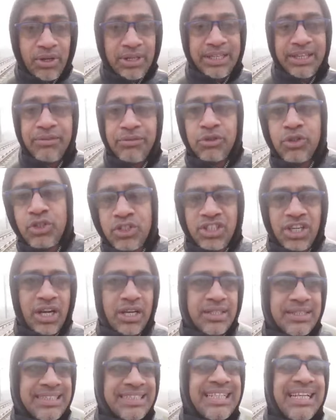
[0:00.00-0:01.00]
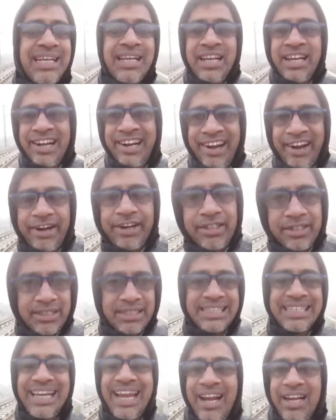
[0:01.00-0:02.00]
will give you chance,
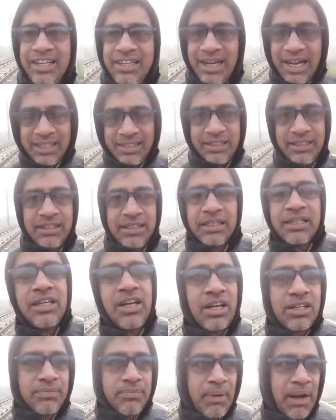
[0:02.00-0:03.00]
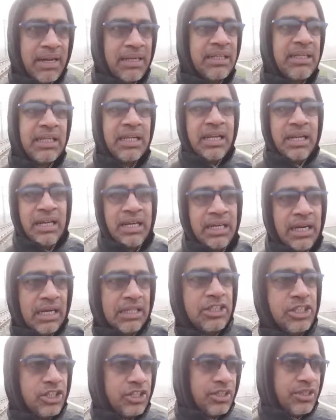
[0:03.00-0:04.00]
credit, and nothing, not money,
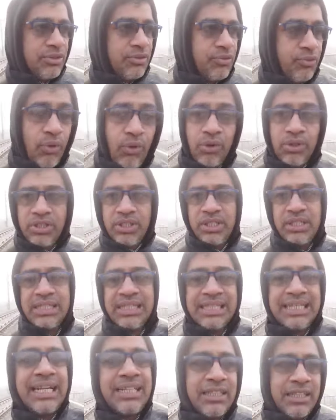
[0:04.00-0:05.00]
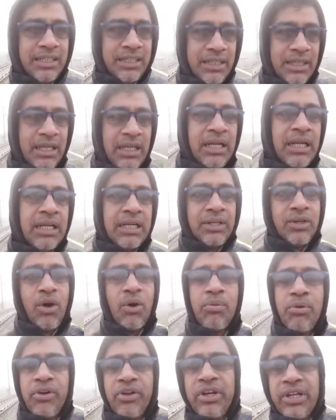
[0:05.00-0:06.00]
not food, nothing,
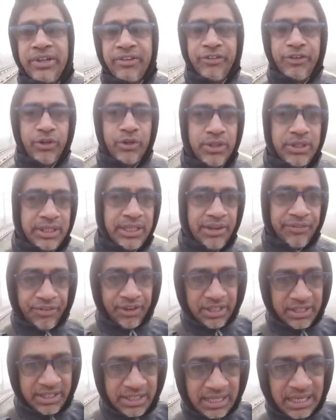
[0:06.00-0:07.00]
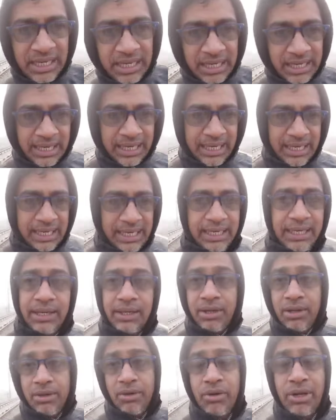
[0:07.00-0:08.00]
nobody will give you. If I
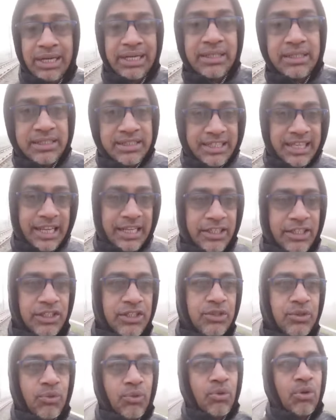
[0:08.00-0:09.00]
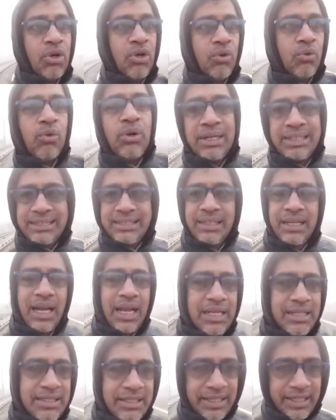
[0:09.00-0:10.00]
you can say these words
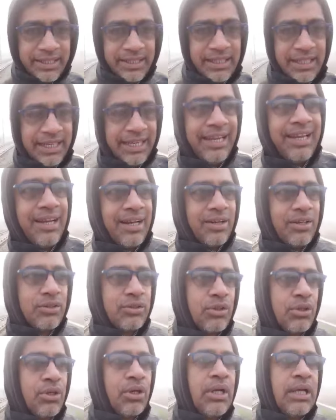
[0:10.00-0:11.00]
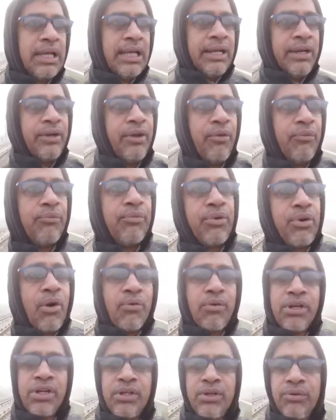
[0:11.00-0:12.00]
I said here also,
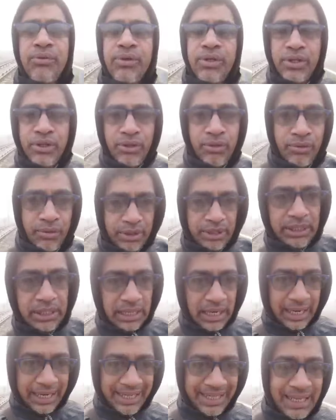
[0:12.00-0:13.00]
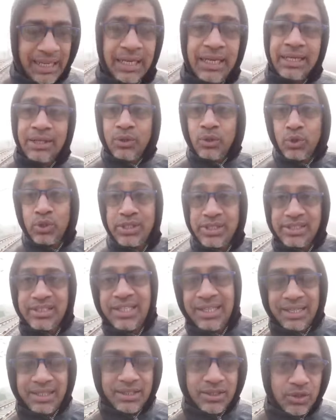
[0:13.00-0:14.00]
nobody I uses
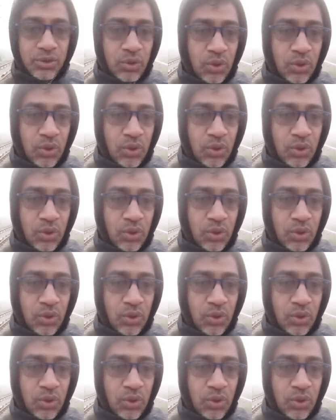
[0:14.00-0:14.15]
their